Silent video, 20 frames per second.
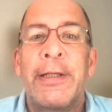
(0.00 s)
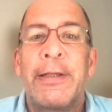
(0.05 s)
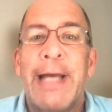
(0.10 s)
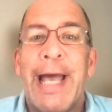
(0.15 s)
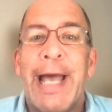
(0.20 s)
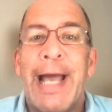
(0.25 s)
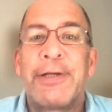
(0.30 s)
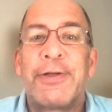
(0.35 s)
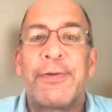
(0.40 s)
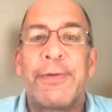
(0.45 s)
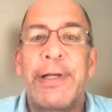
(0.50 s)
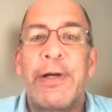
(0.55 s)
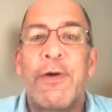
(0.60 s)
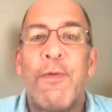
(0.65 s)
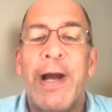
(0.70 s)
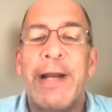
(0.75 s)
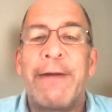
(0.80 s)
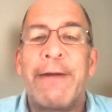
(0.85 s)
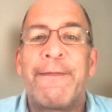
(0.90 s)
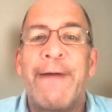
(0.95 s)
actually
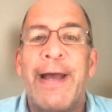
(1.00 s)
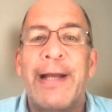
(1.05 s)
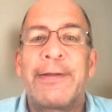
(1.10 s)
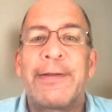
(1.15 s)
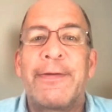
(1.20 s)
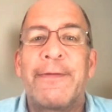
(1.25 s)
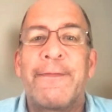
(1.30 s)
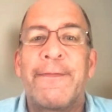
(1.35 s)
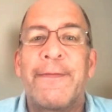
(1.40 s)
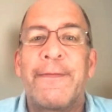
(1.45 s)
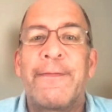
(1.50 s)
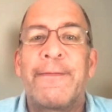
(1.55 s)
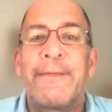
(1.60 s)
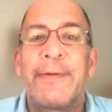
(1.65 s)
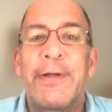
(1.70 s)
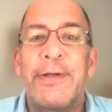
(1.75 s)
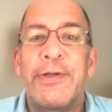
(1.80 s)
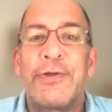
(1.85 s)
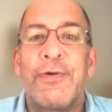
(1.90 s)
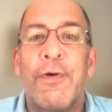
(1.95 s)
quite effective for
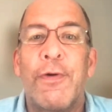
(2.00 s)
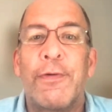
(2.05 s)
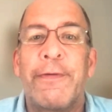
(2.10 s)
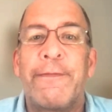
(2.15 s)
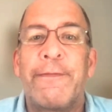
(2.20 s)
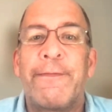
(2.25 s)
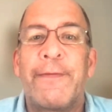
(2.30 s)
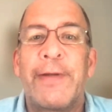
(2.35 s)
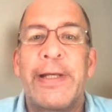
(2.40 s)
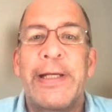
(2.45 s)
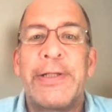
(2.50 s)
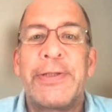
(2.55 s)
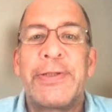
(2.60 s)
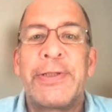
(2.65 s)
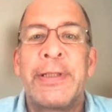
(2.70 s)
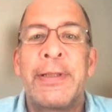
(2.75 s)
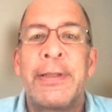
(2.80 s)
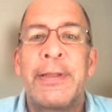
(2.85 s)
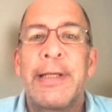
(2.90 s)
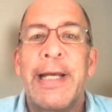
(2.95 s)
control of
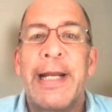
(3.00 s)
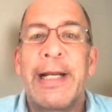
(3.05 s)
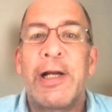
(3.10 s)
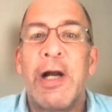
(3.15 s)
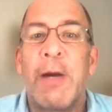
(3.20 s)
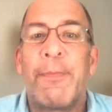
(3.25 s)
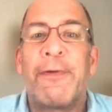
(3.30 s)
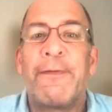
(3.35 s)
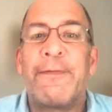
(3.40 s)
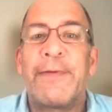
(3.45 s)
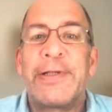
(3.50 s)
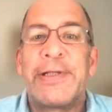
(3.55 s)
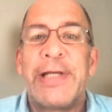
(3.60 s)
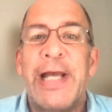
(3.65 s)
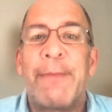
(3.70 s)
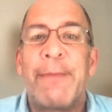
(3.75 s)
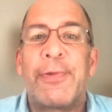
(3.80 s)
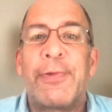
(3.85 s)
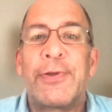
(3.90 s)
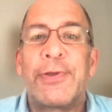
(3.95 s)
fleas. And a couple of
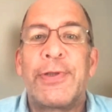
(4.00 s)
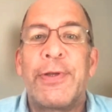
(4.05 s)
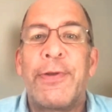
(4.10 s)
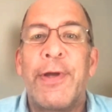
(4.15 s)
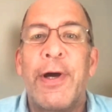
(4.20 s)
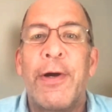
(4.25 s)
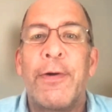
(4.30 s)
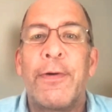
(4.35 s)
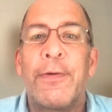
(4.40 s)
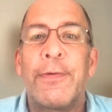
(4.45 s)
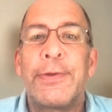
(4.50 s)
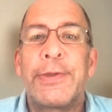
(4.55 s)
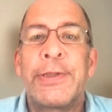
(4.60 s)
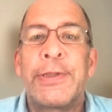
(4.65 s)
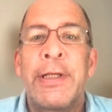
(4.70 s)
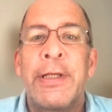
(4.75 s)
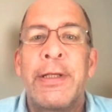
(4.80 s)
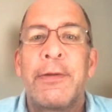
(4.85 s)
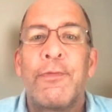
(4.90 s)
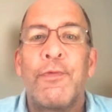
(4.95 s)
examples of
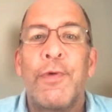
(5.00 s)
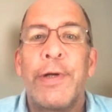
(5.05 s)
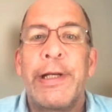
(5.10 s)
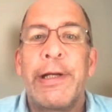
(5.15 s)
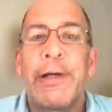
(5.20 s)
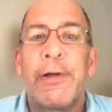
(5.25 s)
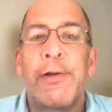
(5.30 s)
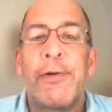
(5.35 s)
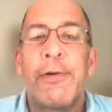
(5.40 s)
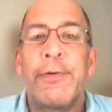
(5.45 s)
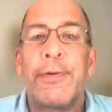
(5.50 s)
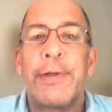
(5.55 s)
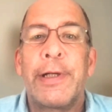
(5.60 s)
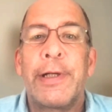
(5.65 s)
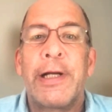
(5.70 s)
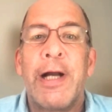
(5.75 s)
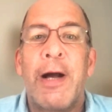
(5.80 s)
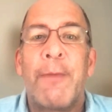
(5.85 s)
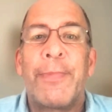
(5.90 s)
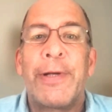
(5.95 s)
those would include a
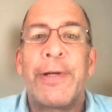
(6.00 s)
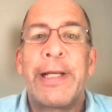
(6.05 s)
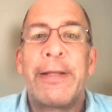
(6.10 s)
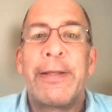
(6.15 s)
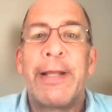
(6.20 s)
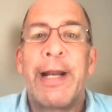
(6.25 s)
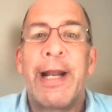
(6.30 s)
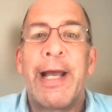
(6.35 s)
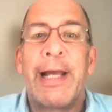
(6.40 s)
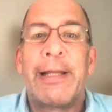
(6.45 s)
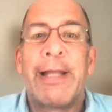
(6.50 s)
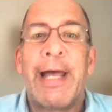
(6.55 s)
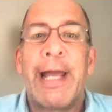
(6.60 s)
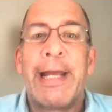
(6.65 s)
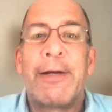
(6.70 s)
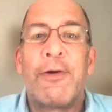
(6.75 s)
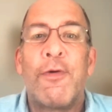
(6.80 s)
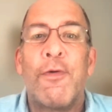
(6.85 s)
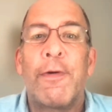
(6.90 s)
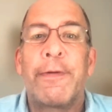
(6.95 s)
company that I
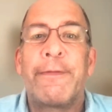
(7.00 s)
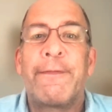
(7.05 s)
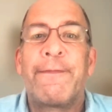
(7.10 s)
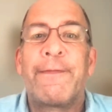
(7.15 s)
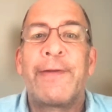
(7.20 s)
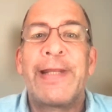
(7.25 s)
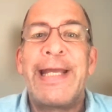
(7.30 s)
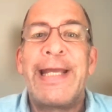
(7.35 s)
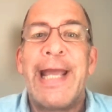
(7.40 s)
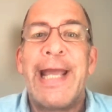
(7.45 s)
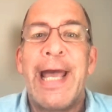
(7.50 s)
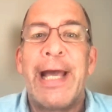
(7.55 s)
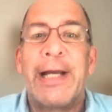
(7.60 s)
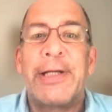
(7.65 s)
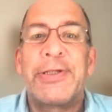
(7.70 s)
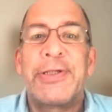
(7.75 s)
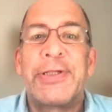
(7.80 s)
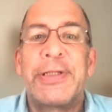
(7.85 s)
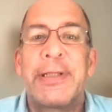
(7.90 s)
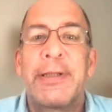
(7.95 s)
like called Flea
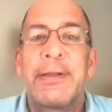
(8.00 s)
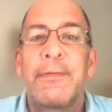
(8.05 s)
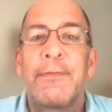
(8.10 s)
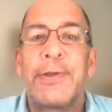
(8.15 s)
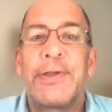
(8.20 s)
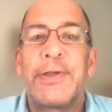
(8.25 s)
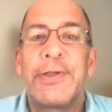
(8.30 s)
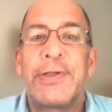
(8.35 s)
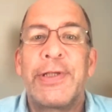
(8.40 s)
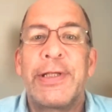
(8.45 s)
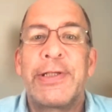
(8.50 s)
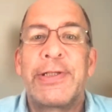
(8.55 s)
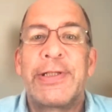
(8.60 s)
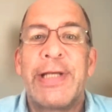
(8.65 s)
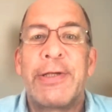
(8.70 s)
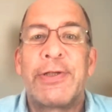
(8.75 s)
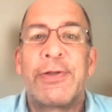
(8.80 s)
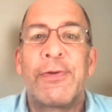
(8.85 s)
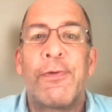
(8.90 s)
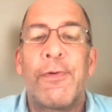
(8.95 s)
Hex, which is an
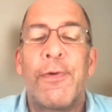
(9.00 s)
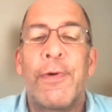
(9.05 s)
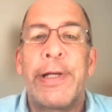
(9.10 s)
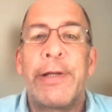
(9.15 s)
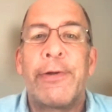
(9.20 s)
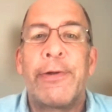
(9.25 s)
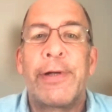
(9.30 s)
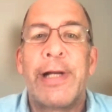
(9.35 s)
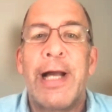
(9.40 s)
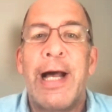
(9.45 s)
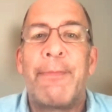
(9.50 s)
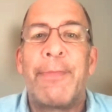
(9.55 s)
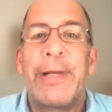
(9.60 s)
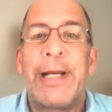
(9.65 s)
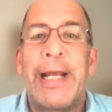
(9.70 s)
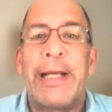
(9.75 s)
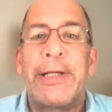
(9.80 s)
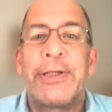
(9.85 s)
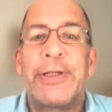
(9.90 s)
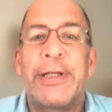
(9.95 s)
essential oil
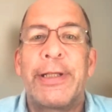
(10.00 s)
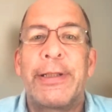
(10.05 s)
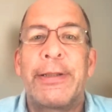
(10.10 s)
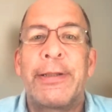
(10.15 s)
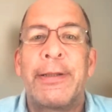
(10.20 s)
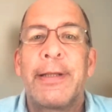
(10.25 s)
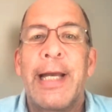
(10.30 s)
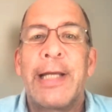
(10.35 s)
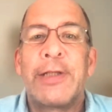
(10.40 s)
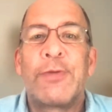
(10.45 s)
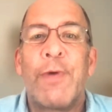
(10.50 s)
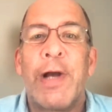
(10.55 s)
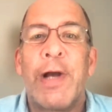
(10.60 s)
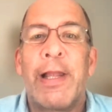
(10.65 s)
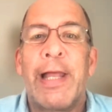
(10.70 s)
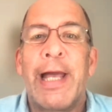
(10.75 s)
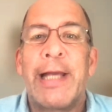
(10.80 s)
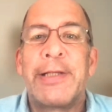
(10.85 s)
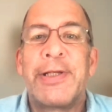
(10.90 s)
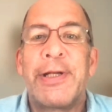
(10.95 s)
combination, as
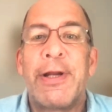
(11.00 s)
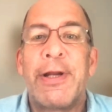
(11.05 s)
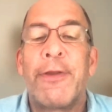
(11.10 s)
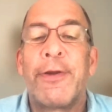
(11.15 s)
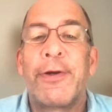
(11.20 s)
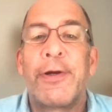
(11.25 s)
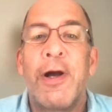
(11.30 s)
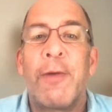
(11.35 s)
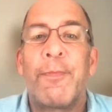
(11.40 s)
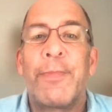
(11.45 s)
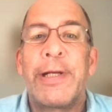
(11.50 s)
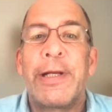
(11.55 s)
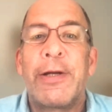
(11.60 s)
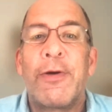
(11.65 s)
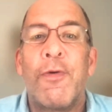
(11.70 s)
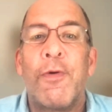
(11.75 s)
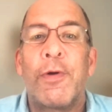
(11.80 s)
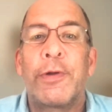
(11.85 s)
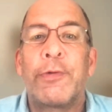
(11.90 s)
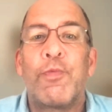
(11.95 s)
well as another company
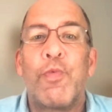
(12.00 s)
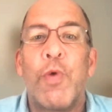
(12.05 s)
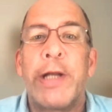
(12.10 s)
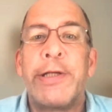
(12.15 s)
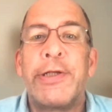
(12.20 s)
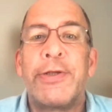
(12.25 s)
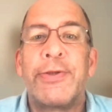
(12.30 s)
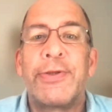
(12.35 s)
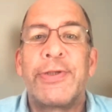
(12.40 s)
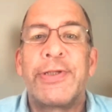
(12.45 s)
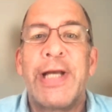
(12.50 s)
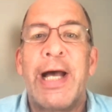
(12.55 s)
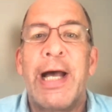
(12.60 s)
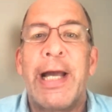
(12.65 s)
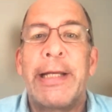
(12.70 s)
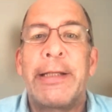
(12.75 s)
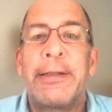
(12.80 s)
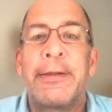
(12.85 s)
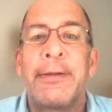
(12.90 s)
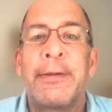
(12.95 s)
called
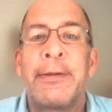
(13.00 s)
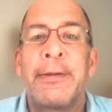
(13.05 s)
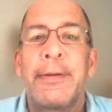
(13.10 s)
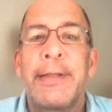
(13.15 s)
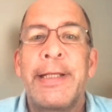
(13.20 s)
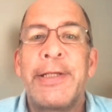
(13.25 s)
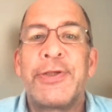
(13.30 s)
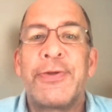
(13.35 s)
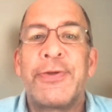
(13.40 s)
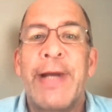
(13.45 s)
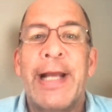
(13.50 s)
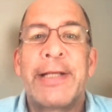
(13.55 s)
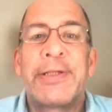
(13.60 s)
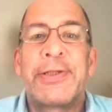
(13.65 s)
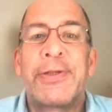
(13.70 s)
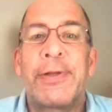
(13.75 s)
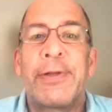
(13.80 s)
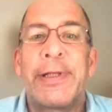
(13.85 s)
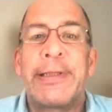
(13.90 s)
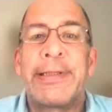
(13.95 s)
Wondercide. These are
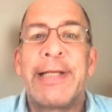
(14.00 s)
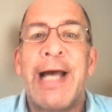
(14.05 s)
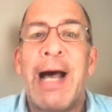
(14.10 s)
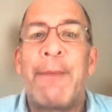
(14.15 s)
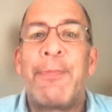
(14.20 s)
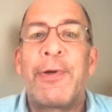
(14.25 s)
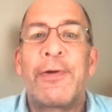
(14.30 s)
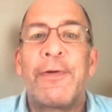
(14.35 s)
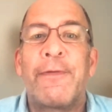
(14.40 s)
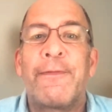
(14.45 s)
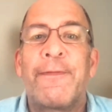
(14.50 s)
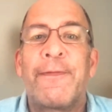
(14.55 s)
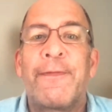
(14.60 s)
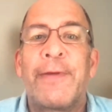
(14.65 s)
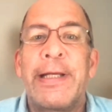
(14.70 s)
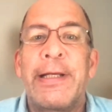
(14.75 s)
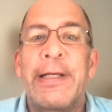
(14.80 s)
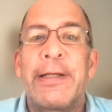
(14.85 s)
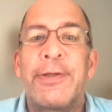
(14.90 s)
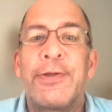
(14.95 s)
excellent topical
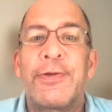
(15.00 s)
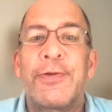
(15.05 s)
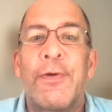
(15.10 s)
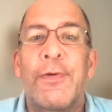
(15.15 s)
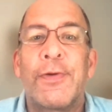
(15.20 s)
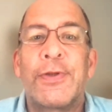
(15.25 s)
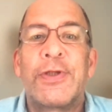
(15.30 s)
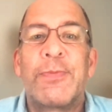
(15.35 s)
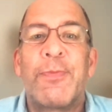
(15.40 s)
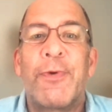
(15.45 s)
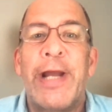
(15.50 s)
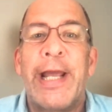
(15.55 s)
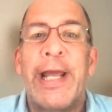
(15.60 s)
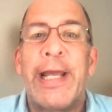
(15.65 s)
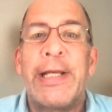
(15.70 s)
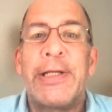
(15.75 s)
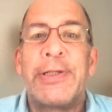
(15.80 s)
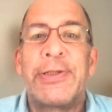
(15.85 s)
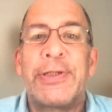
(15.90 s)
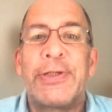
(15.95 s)
flea control
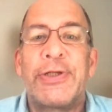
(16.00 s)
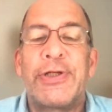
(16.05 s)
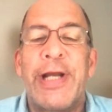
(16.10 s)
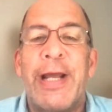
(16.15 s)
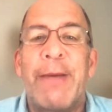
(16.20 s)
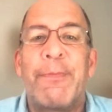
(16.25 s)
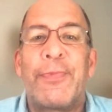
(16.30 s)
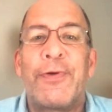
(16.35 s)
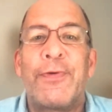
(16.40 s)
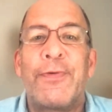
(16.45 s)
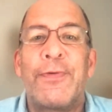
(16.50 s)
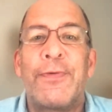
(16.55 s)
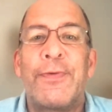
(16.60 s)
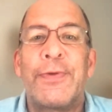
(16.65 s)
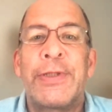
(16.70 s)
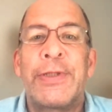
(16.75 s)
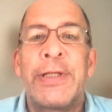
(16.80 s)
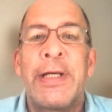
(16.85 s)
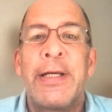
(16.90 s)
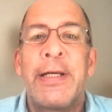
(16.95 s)
sprays and
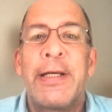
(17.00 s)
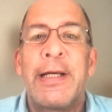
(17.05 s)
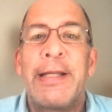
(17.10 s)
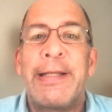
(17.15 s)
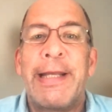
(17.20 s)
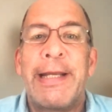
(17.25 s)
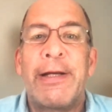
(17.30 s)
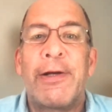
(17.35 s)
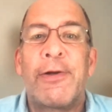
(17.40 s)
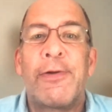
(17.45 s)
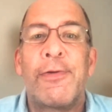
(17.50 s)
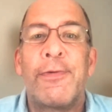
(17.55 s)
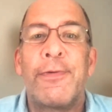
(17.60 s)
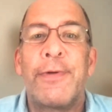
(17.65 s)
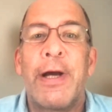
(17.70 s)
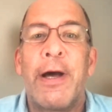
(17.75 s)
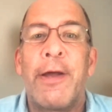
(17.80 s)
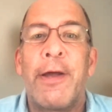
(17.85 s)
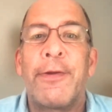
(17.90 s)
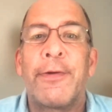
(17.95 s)
shampoos, and they
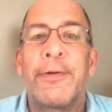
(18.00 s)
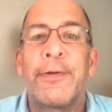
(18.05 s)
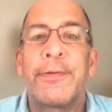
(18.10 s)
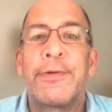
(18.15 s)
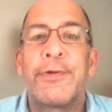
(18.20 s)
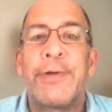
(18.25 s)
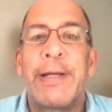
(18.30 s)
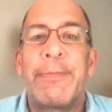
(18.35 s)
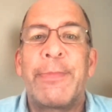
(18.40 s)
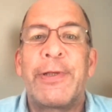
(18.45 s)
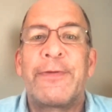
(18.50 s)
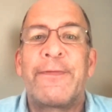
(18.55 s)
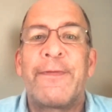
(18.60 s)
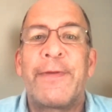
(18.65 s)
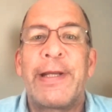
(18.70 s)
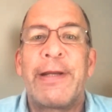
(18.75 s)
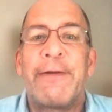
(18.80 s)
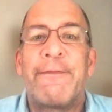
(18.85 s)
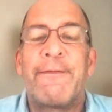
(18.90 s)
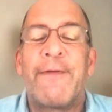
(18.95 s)
include other treatments for
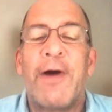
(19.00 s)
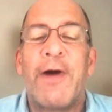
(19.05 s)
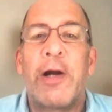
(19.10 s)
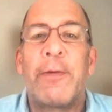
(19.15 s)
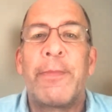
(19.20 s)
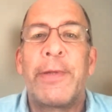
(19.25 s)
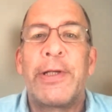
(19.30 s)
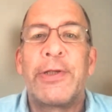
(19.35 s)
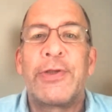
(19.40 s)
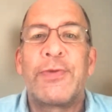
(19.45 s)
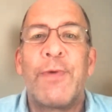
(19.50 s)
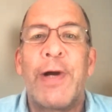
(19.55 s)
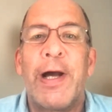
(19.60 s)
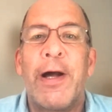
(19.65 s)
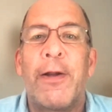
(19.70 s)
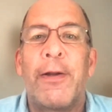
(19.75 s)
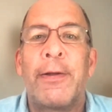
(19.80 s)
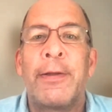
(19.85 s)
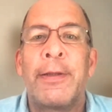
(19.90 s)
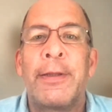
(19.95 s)
the environment as
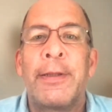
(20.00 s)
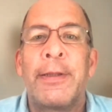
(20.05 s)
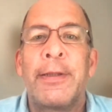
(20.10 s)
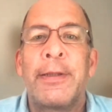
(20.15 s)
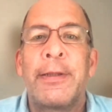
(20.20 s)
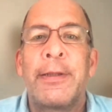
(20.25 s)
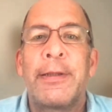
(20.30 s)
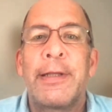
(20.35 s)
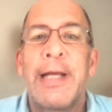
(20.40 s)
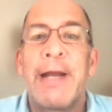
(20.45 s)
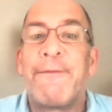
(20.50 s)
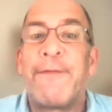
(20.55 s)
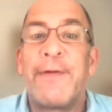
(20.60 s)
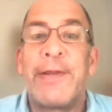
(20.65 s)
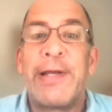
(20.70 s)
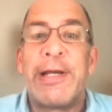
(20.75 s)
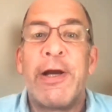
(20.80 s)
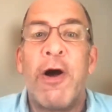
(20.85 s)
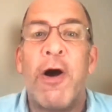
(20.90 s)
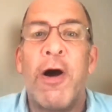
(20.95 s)
well. And for
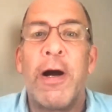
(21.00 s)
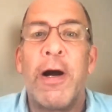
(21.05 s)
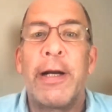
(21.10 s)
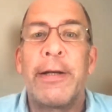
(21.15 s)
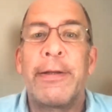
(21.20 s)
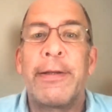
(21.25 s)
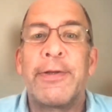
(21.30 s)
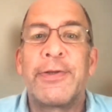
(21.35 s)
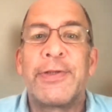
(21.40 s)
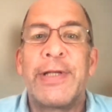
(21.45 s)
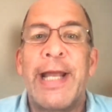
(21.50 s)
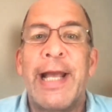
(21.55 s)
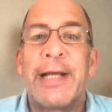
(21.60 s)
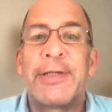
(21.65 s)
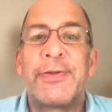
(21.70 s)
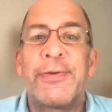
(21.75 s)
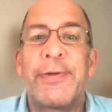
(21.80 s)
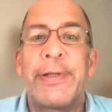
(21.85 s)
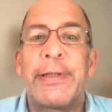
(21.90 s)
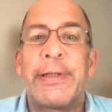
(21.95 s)
the yard, there's an
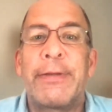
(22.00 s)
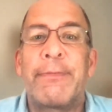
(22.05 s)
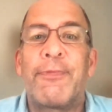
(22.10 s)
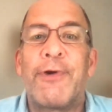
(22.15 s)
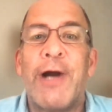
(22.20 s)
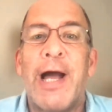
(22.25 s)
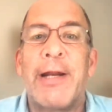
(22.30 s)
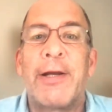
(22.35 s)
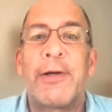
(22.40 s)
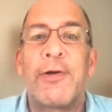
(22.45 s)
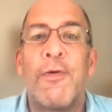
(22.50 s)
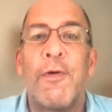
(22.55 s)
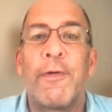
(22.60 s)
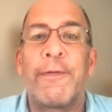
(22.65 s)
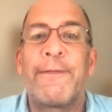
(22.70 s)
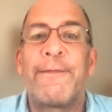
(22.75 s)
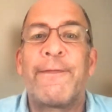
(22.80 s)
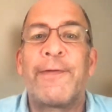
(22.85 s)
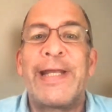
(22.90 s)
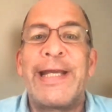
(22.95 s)
excellent product
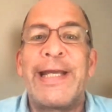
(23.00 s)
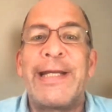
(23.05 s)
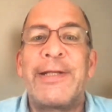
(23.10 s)
called Flea